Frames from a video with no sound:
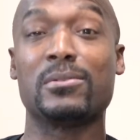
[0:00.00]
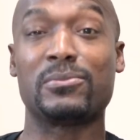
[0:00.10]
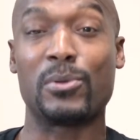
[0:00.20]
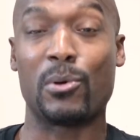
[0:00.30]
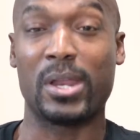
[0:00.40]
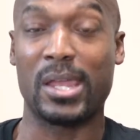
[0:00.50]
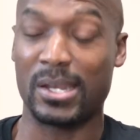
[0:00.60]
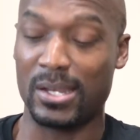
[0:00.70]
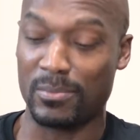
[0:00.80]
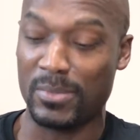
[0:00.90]
Florida
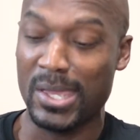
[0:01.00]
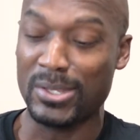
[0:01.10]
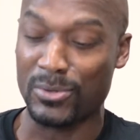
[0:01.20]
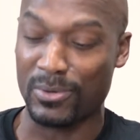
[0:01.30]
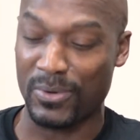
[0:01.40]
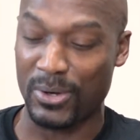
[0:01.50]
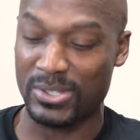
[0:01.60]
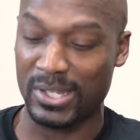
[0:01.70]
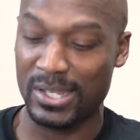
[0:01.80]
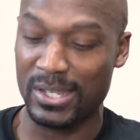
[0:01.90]
A&M
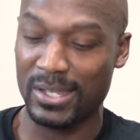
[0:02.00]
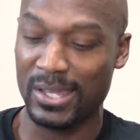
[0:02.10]
University.